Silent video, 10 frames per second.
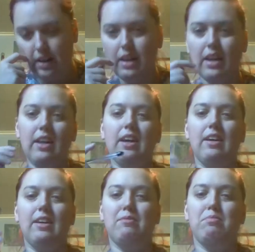and, and,
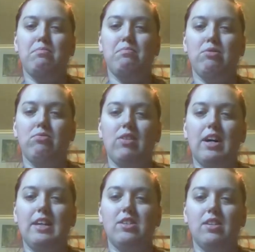and before
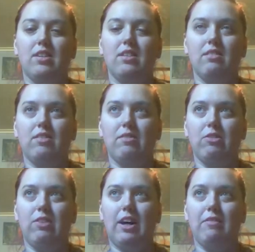I start number
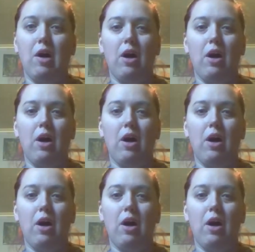five,